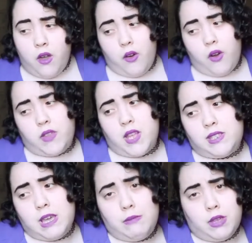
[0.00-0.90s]
or they
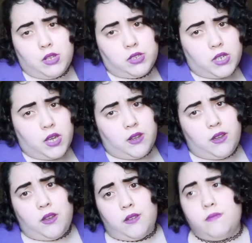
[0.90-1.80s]
tell me to shut
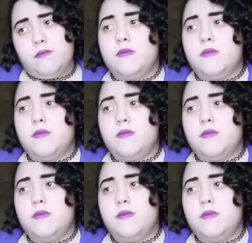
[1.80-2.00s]
up.